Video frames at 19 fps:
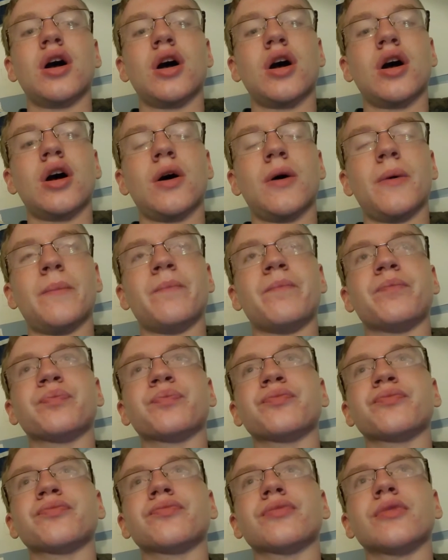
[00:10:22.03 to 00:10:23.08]

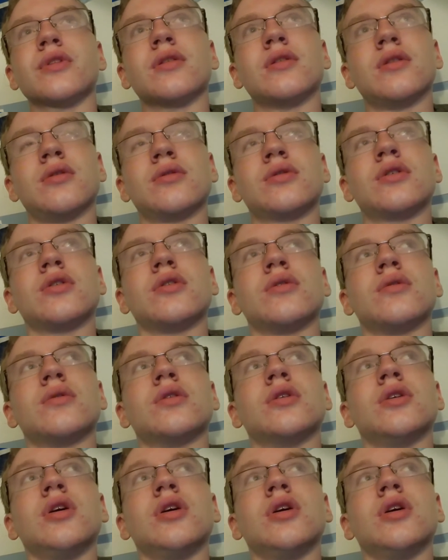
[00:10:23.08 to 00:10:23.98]
the logo,